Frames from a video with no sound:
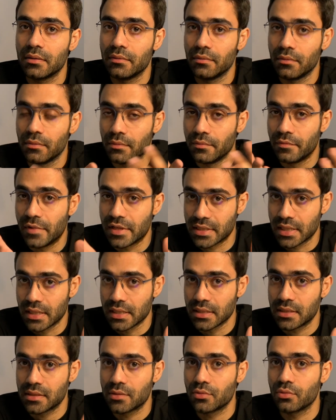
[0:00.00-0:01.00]

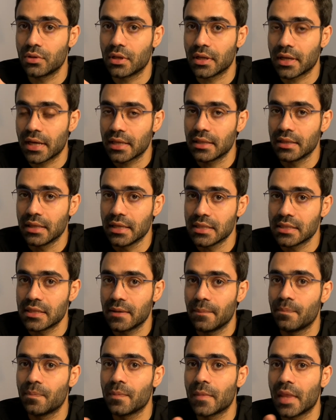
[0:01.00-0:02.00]
vessels to the kidneys,
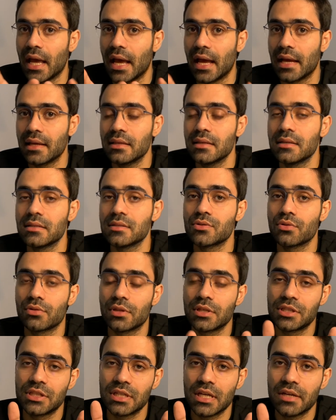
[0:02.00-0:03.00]
and so the
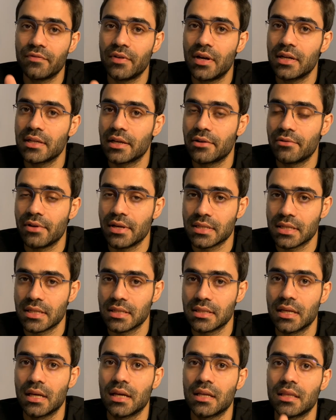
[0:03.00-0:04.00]
GFR decreases,
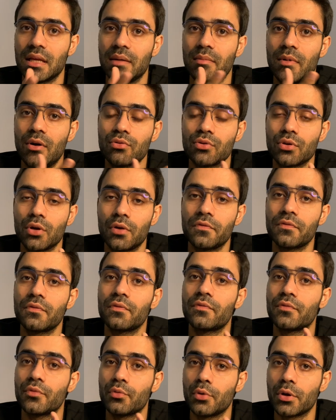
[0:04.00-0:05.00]
the amount of
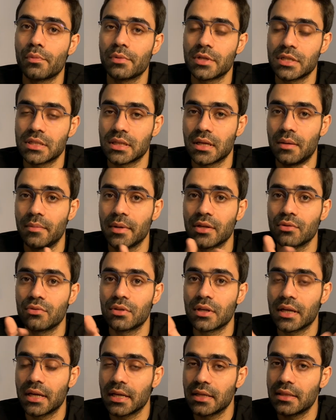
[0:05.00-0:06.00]
fluid which is coming to the
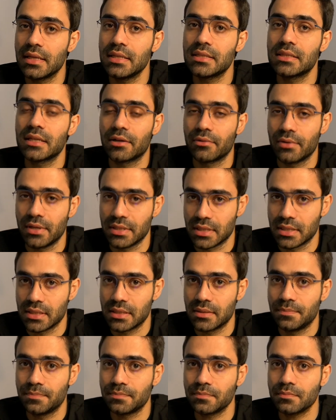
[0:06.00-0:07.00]
kidneys decreases,
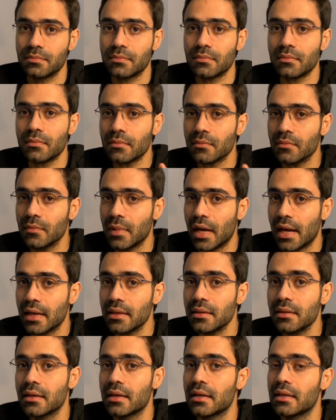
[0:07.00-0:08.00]
and
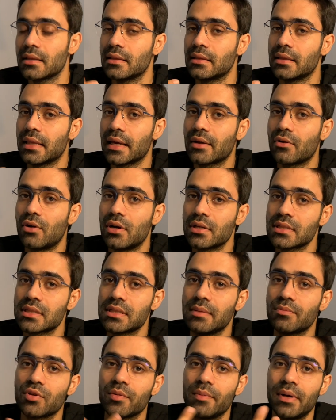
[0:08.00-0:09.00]
they cause
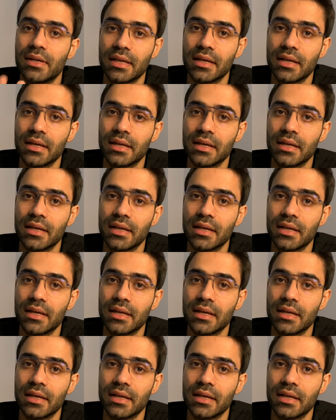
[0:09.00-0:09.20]
symptomatic